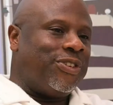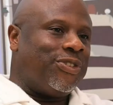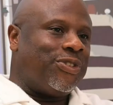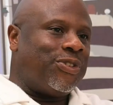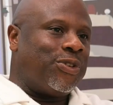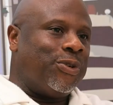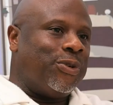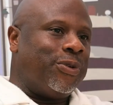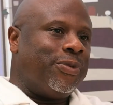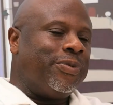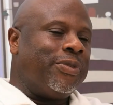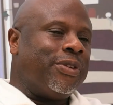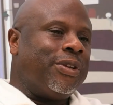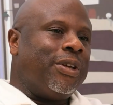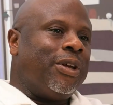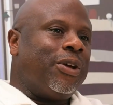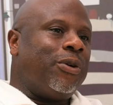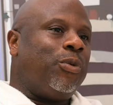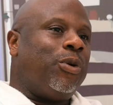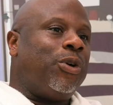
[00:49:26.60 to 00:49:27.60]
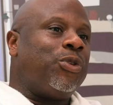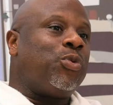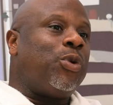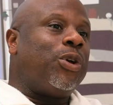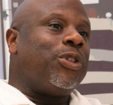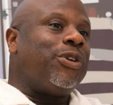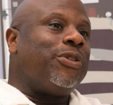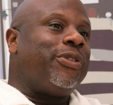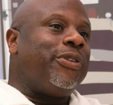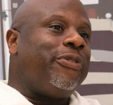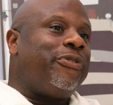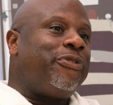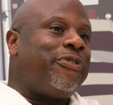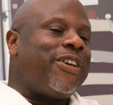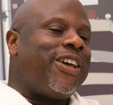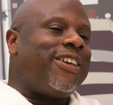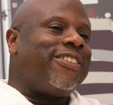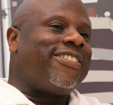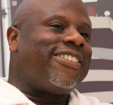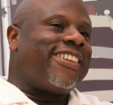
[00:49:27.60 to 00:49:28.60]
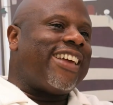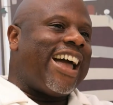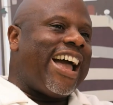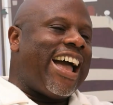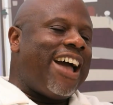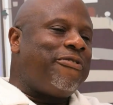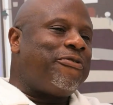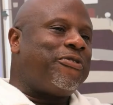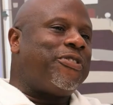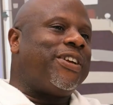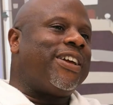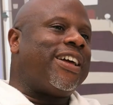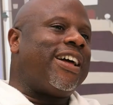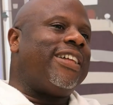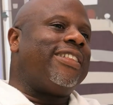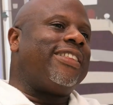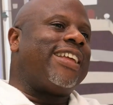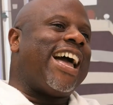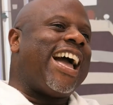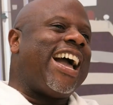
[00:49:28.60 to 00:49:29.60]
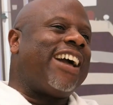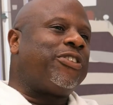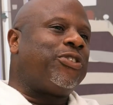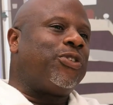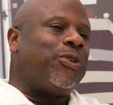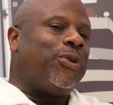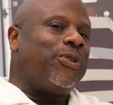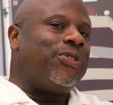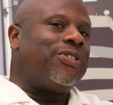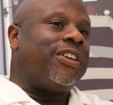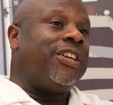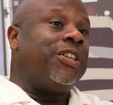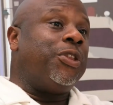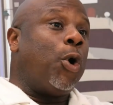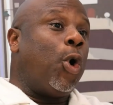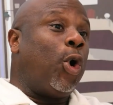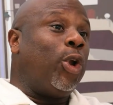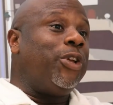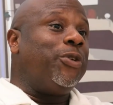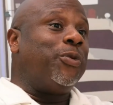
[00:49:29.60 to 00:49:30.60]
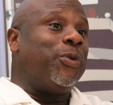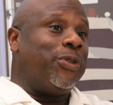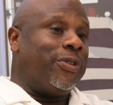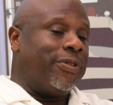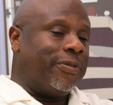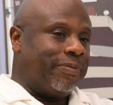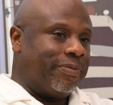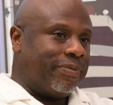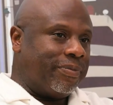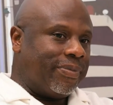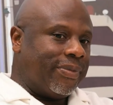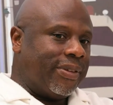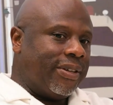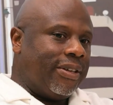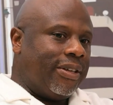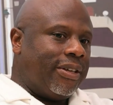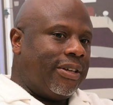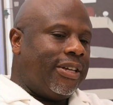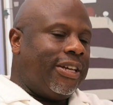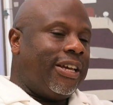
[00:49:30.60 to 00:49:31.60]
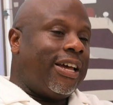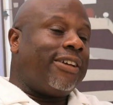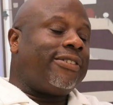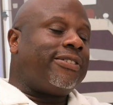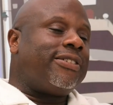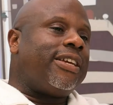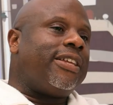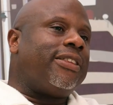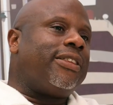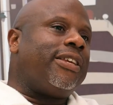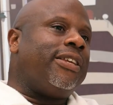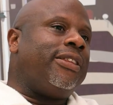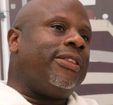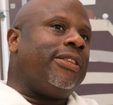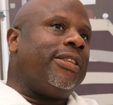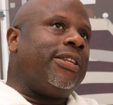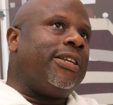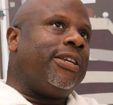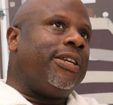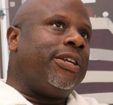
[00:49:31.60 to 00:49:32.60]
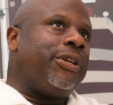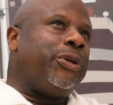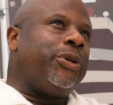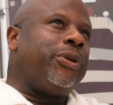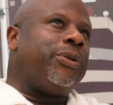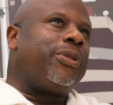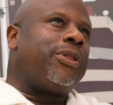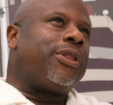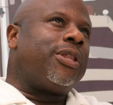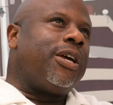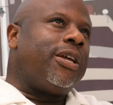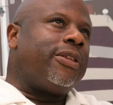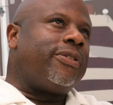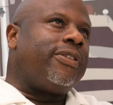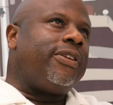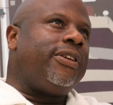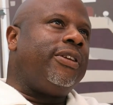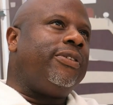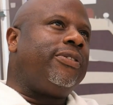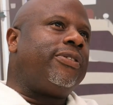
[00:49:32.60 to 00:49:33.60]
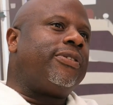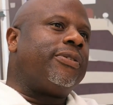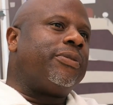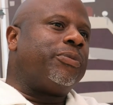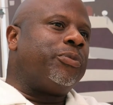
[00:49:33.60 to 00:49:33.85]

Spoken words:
his soul, was one of the first African actors in Hollywood. He acted in the 30s